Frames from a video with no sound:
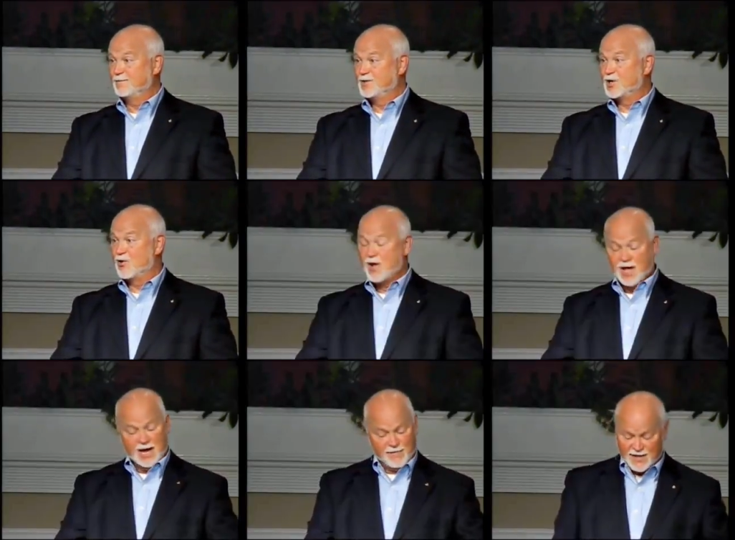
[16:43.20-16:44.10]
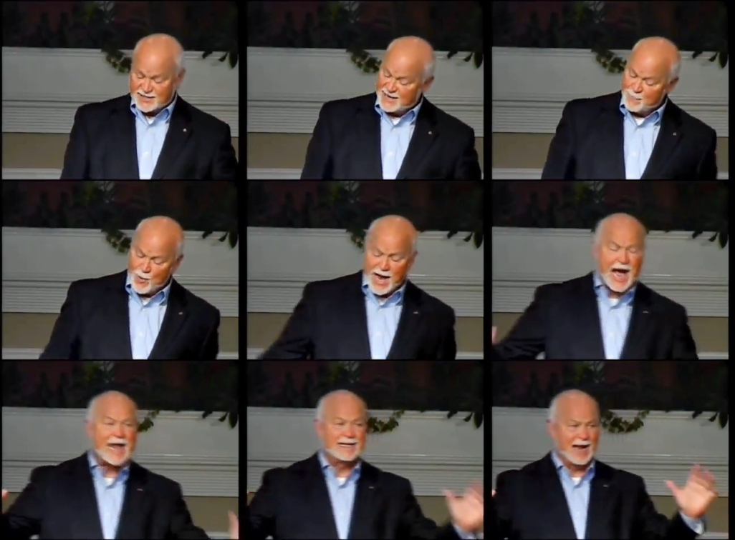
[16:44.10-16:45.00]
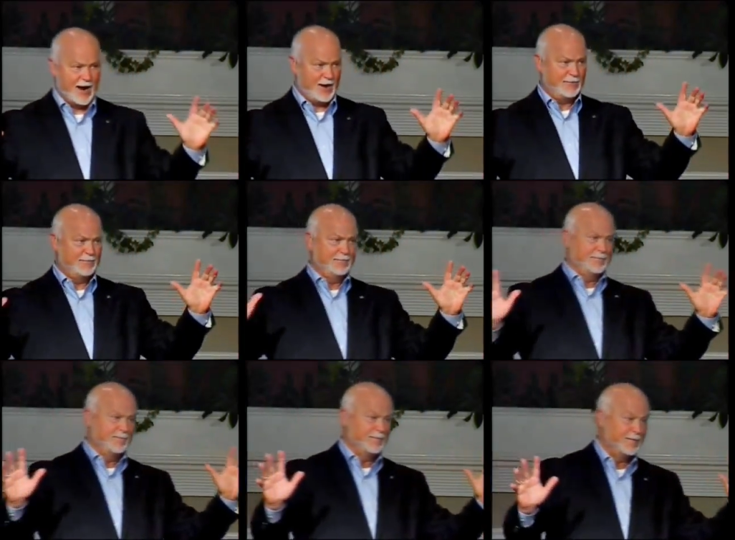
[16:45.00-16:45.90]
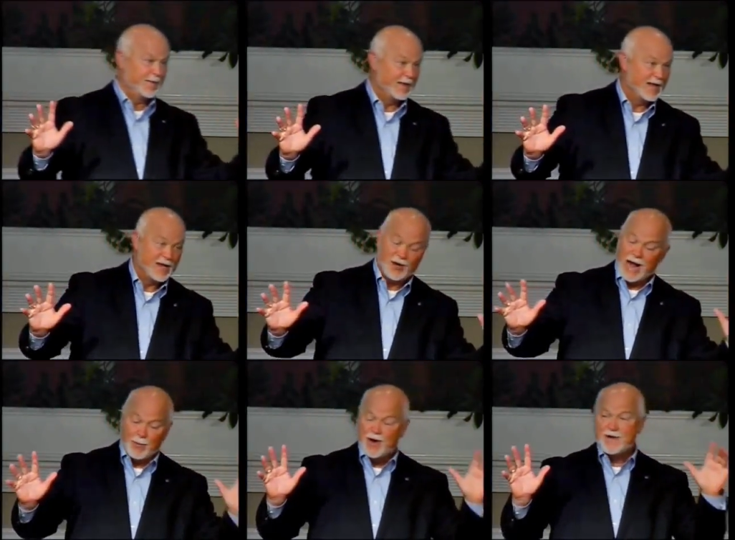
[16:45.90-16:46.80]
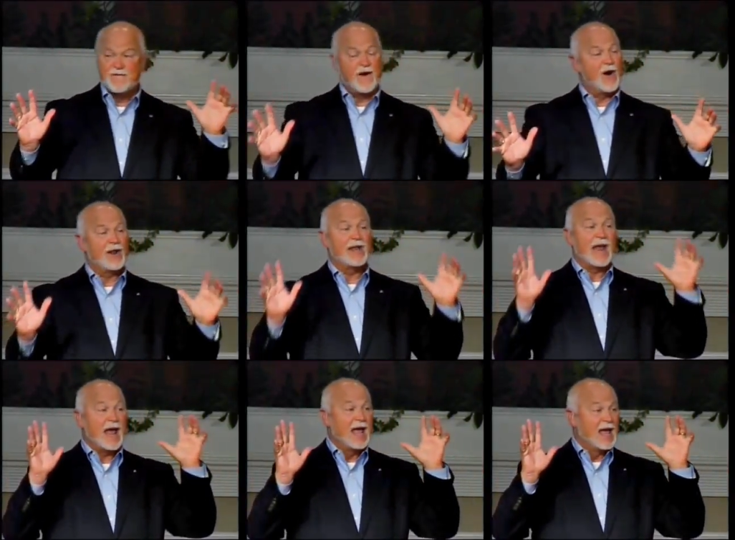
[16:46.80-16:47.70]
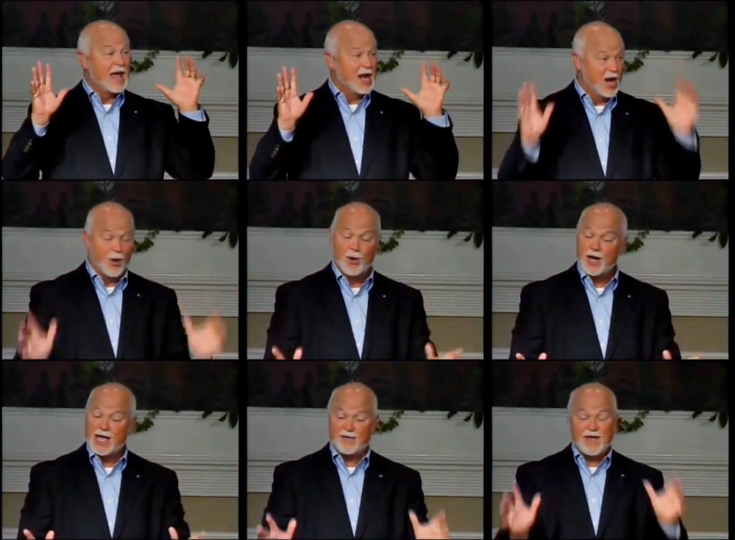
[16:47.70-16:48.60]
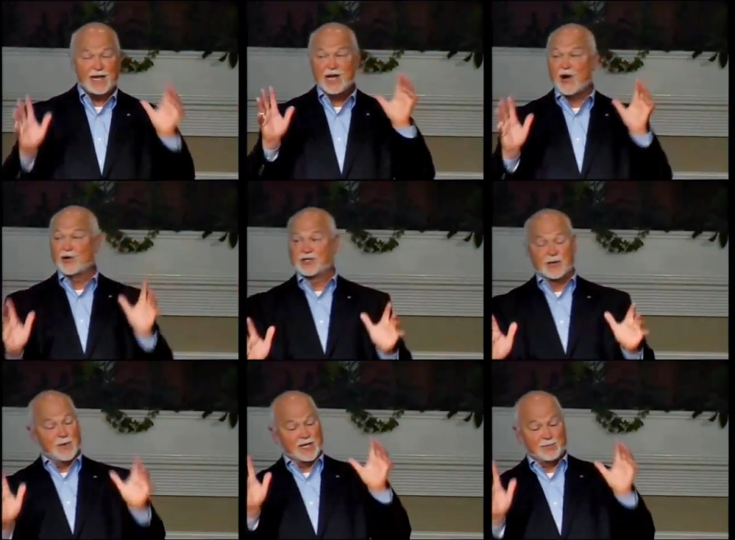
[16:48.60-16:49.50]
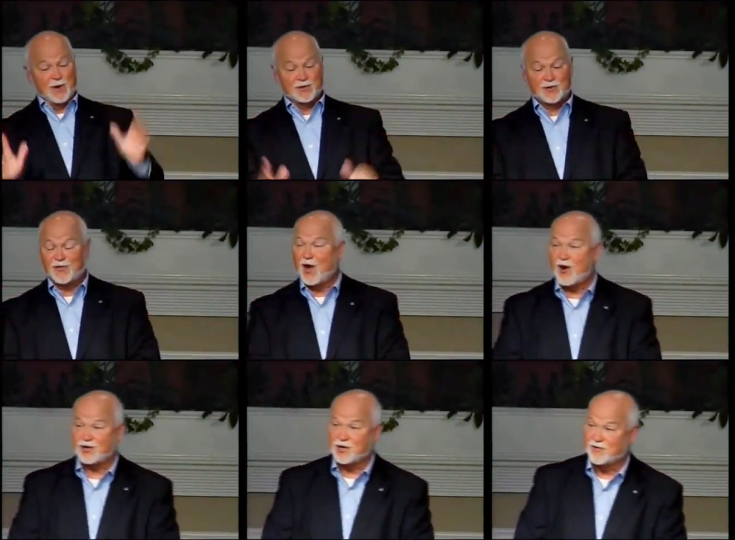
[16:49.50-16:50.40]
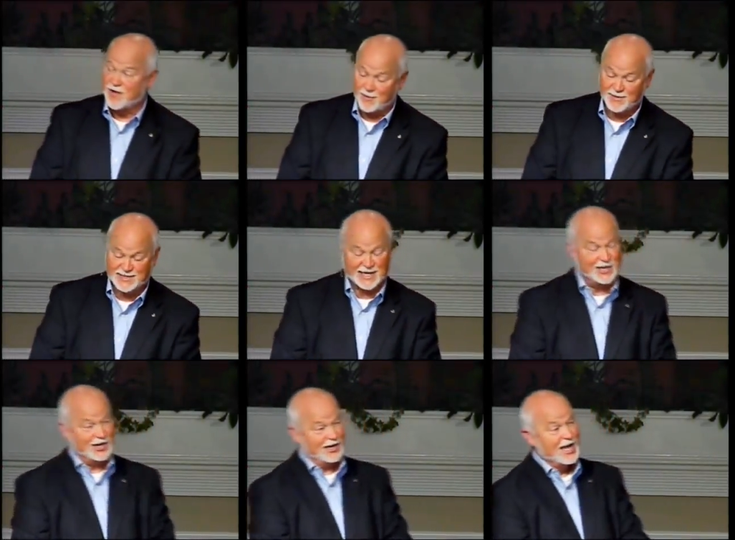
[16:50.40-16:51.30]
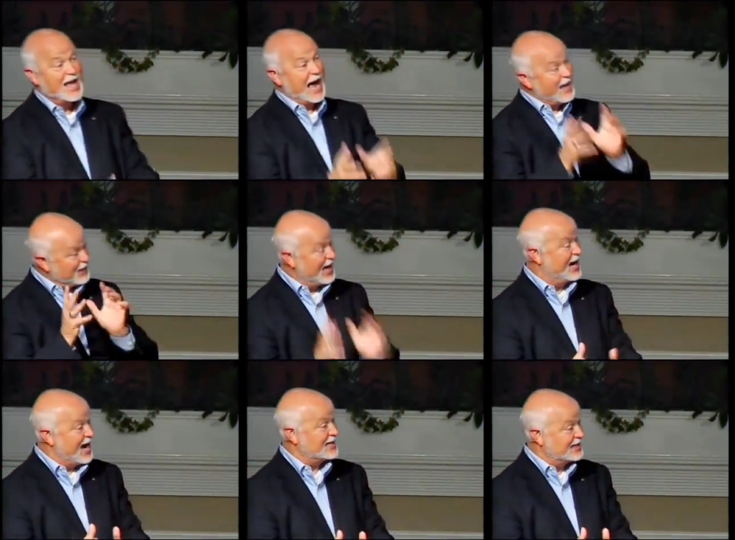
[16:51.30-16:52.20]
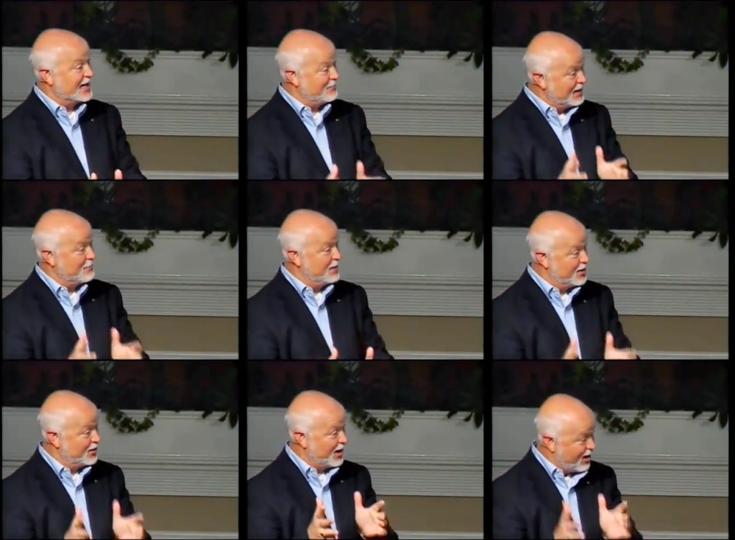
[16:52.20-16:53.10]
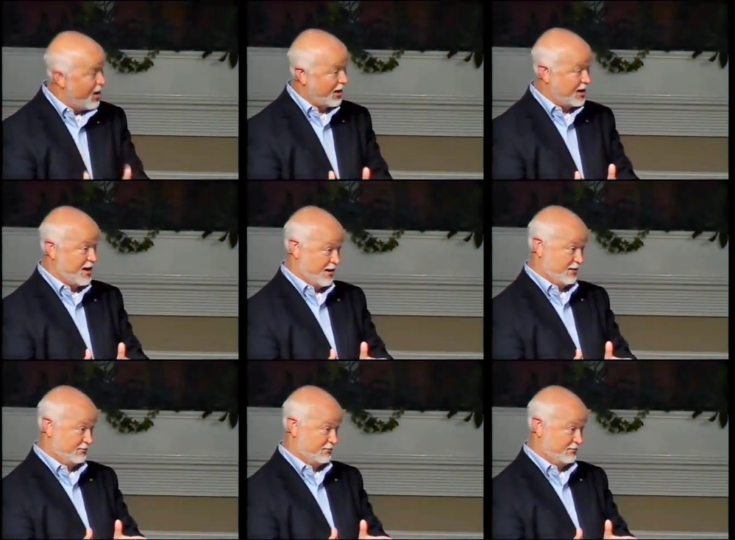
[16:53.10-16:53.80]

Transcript: So if it's something way out there, you know, I wouldn't have faulted Noah if he'd gone to someone in spiritual authority over him and said, Look, I think God's telling me to build an ark here.